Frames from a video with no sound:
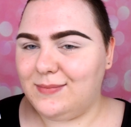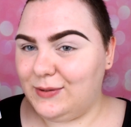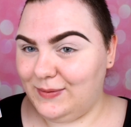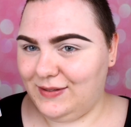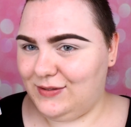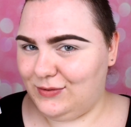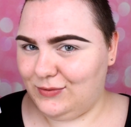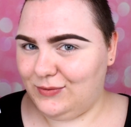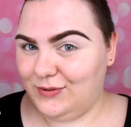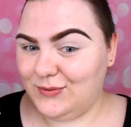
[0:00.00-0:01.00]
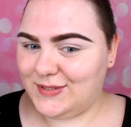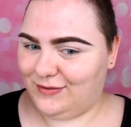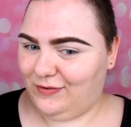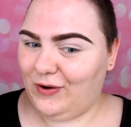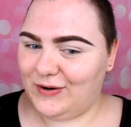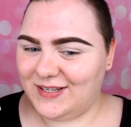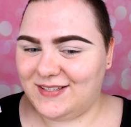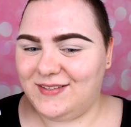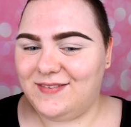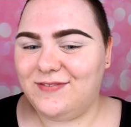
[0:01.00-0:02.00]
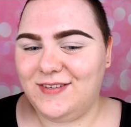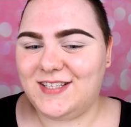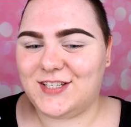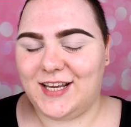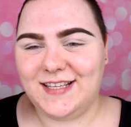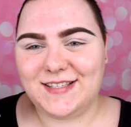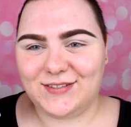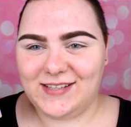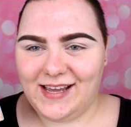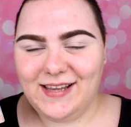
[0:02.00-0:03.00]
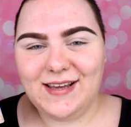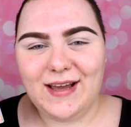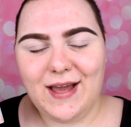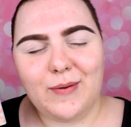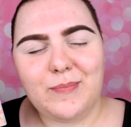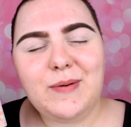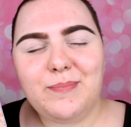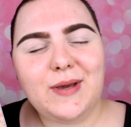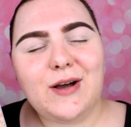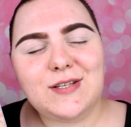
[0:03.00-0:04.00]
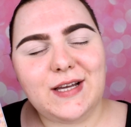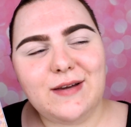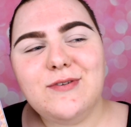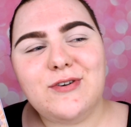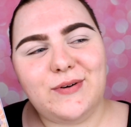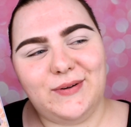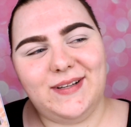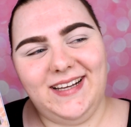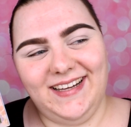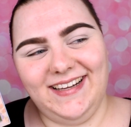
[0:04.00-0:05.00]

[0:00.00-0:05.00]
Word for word: I'm going to use, of course, these shades today, because I am cruel.